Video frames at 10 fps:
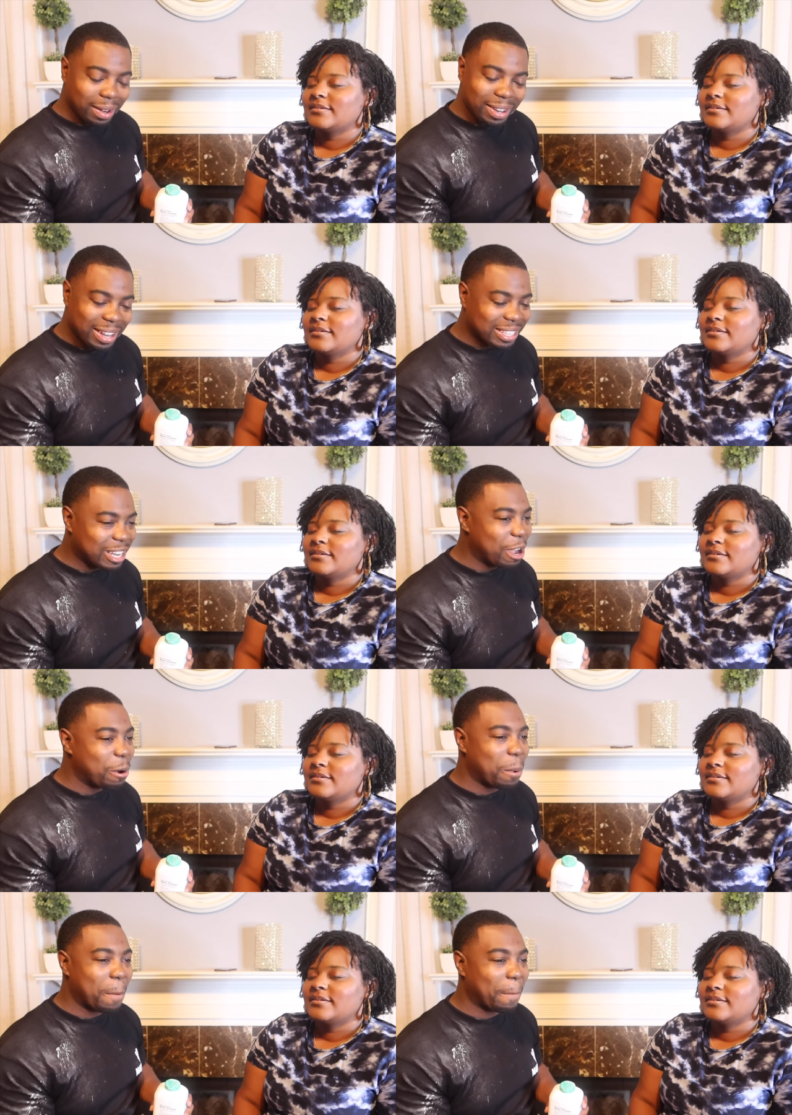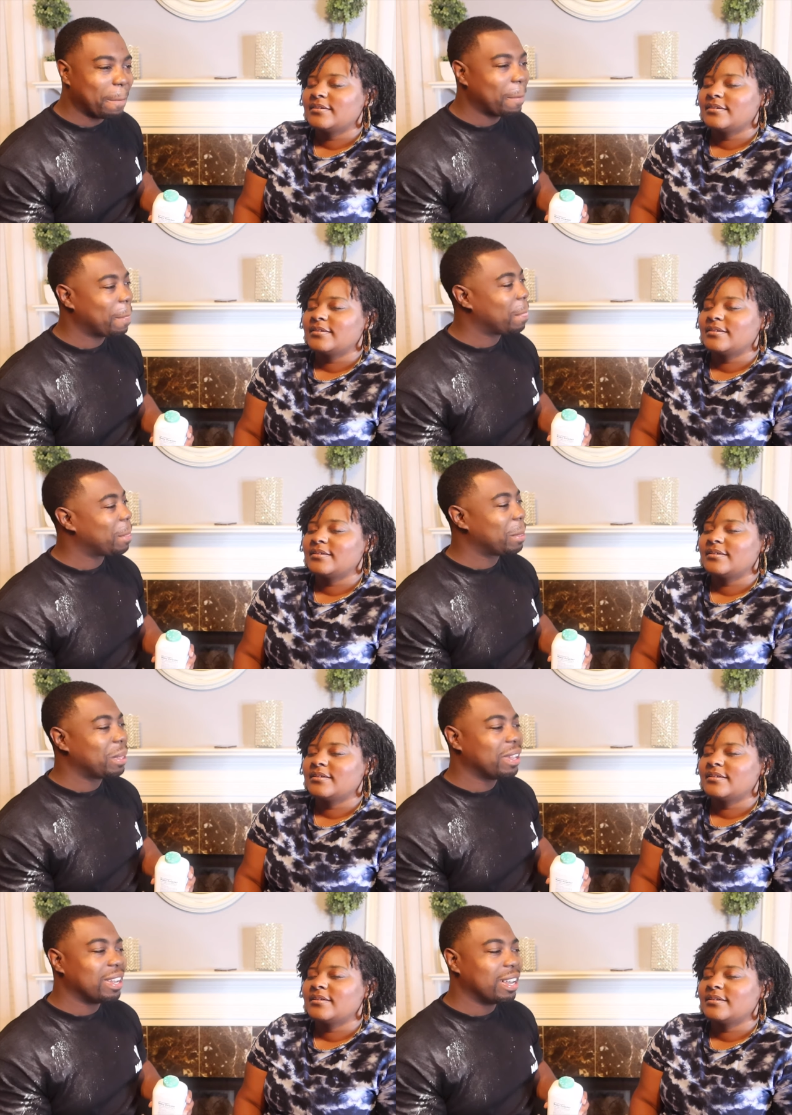Speaker 1: Let's go.
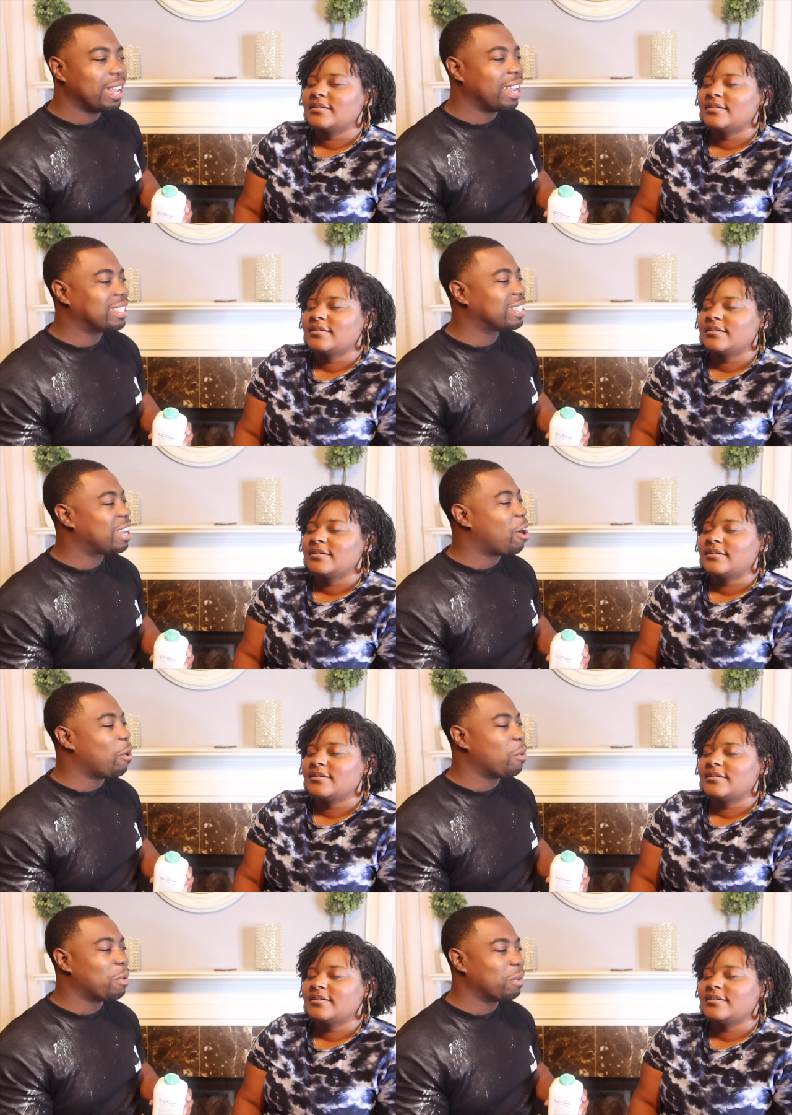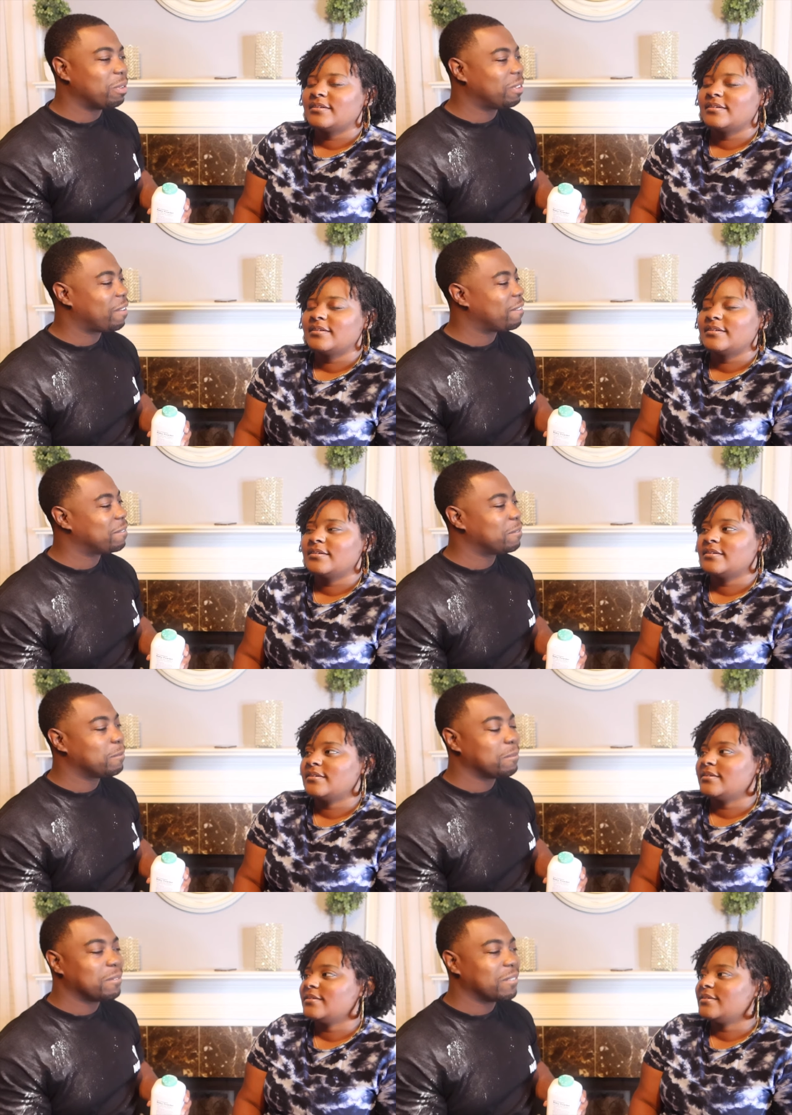Let's go.
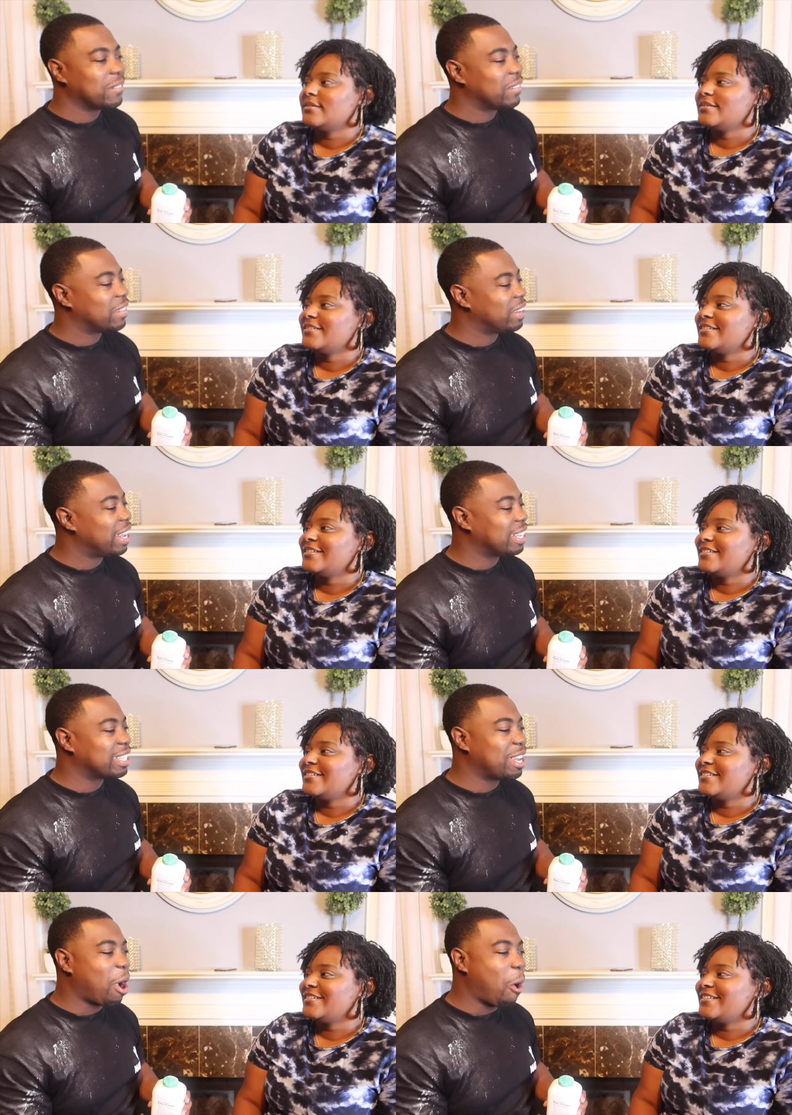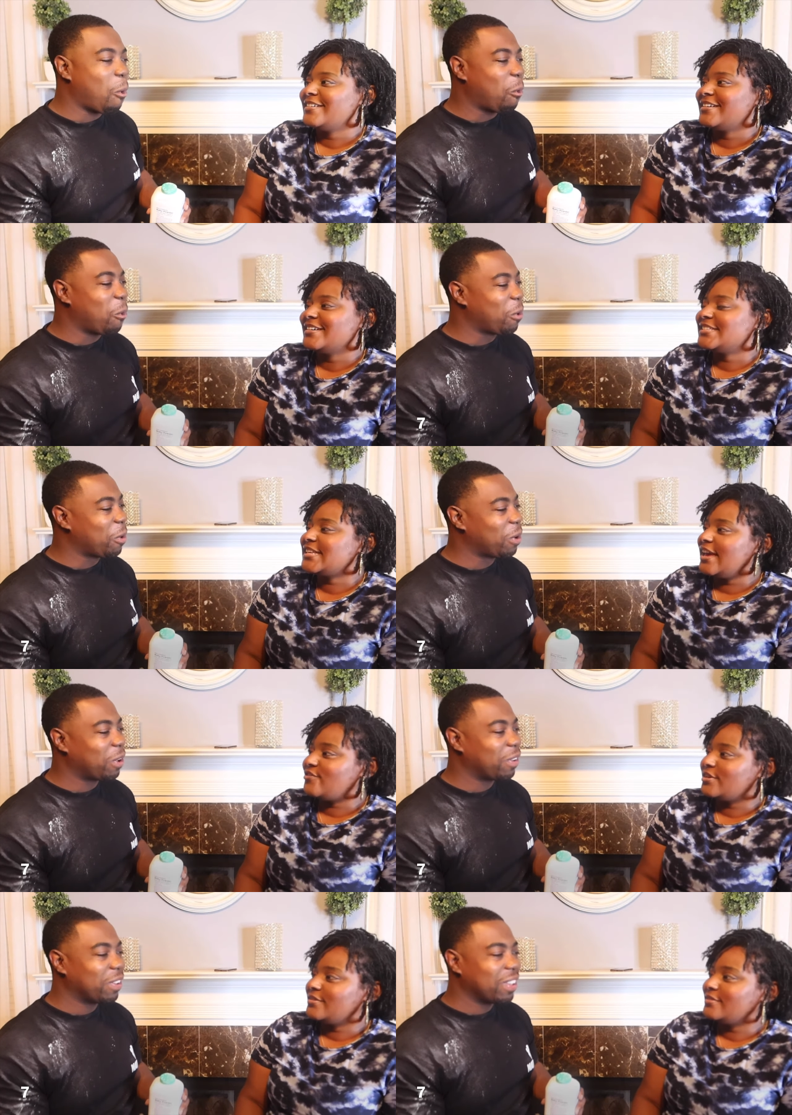Let's go.
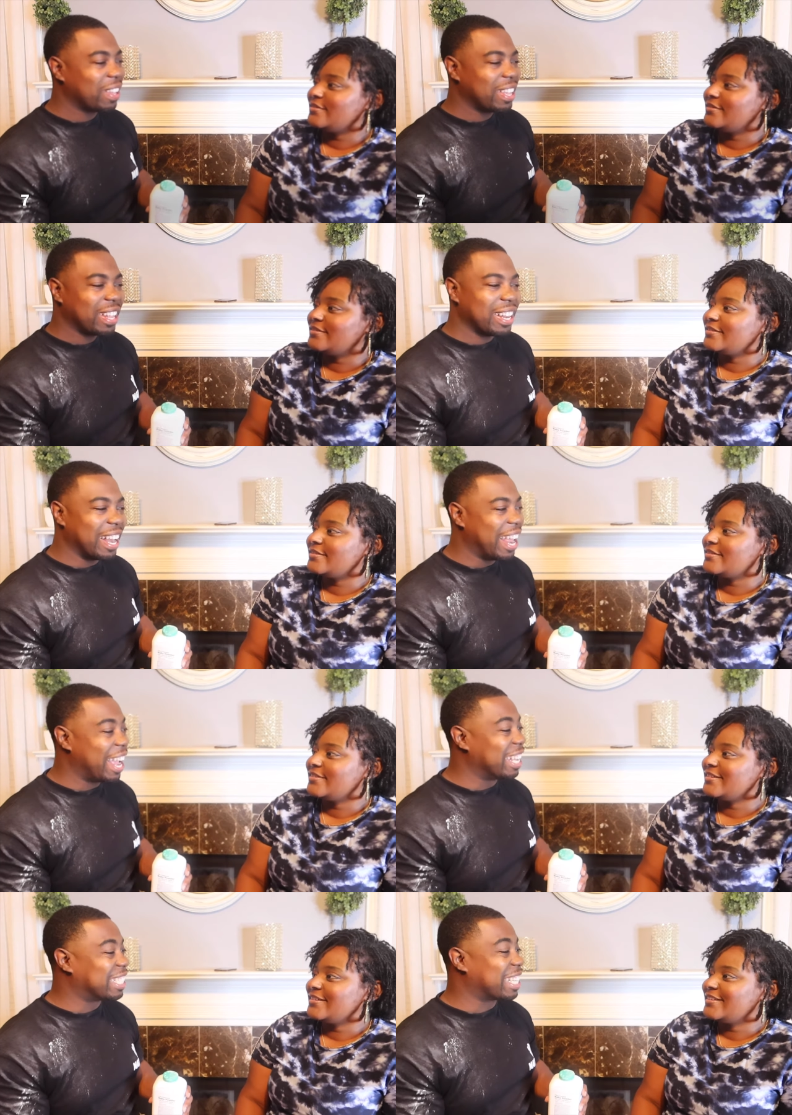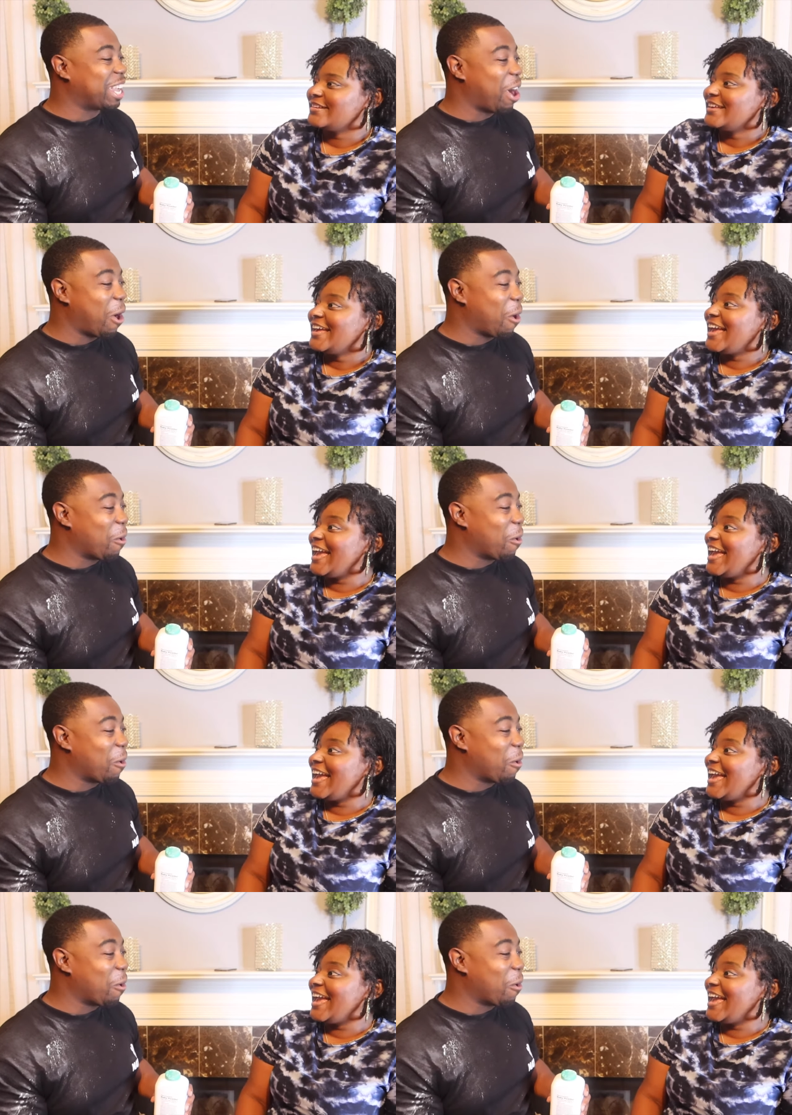Seven. Let's go.